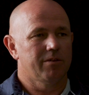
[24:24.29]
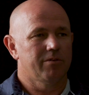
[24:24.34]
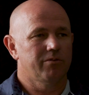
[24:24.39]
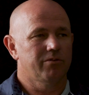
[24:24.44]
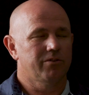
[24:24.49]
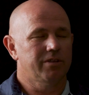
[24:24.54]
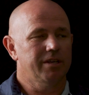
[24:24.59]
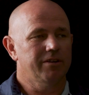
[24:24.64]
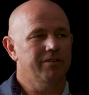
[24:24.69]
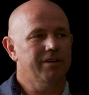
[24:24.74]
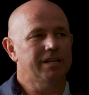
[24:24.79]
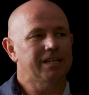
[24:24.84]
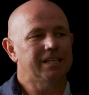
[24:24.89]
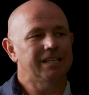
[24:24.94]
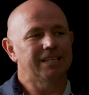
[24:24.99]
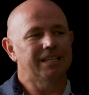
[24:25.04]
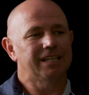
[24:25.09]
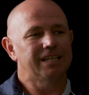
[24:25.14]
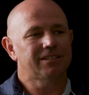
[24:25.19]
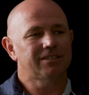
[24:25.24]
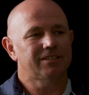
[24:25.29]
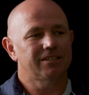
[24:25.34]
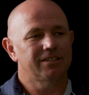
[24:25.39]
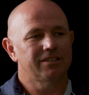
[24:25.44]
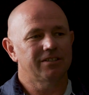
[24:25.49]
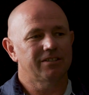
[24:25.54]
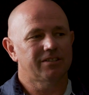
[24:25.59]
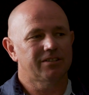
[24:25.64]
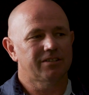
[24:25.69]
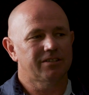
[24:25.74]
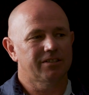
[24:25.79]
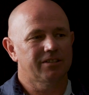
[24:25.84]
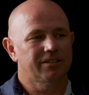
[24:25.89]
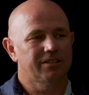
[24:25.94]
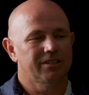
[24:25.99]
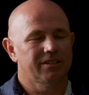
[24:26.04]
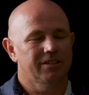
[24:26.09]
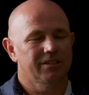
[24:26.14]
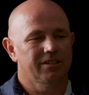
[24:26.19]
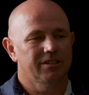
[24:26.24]
Is there any lessons
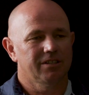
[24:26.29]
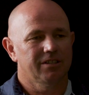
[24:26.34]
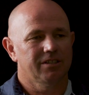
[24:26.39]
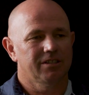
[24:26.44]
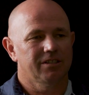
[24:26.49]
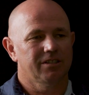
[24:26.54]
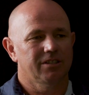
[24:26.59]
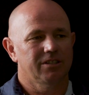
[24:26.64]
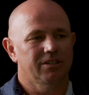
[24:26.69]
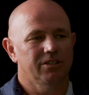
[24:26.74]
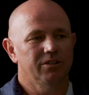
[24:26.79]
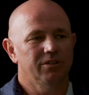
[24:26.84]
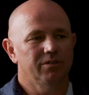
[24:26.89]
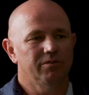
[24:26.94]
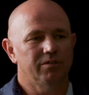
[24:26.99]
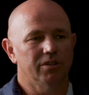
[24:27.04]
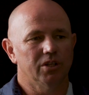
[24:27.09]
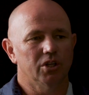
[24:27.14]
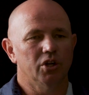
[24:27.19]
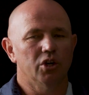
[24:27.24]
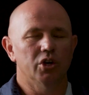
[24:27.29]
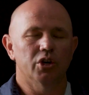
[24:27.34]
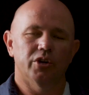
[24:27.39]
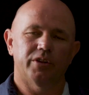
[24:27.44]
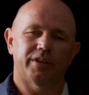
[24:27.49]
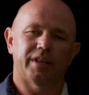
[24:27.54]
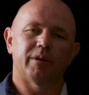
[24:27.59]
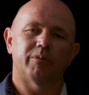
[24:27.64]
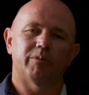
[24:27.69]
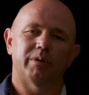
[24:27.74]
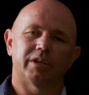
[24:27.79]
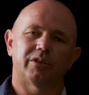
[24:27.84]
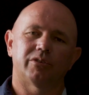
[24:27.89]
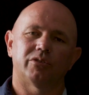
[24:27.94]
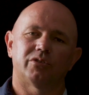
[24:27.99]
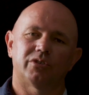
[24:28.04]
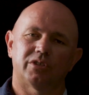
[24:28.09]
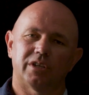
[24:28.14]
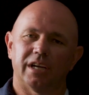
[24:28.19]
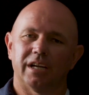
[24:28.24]
you've learned that we
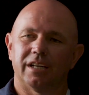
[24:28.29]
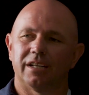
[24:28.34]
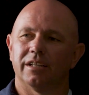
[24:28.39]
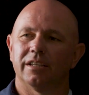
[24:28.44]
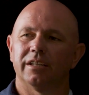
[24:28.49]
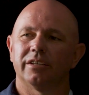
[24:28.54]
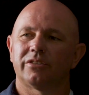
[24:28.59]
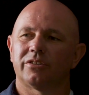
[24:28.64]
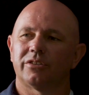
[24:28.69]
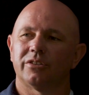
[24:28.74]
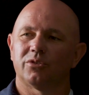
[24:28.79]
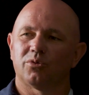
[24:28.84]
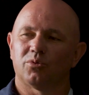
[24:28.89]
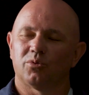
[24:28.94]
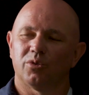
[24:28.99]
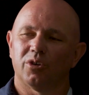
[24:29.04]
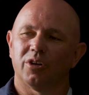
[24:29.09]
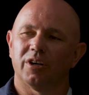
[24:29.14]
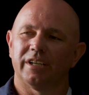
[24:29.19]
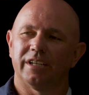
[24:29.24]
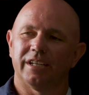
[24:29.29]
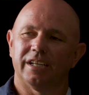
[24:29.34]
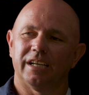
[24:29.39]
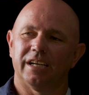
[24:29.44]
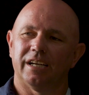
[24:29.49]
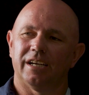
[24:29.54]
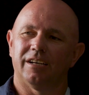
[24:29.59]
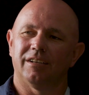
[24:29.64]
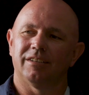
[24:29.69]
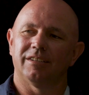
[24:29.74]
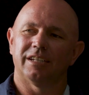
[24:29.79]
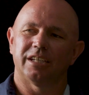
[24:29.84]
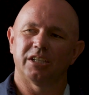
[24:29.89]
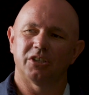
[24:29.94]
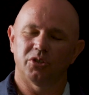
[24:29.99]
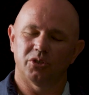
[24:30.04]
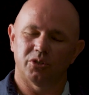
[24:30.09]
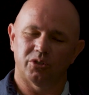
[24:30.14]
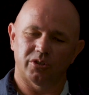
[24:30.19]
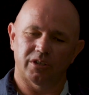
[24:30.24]
could share to listeners right now
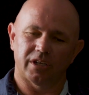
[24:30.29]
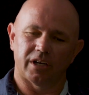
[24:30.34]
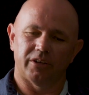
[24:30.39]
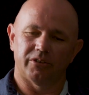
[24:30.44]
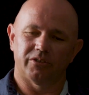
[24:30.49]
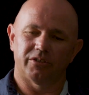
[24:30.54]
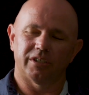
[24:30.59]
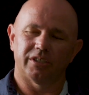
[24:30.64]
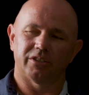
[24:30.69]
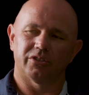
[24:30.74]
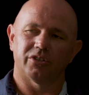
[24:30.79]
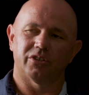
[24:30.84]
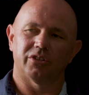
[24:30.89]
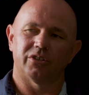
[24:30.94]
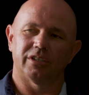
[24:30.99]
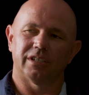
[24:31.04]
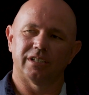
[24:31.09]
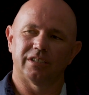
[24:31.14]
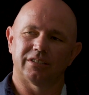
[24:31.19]
in your coaching journey?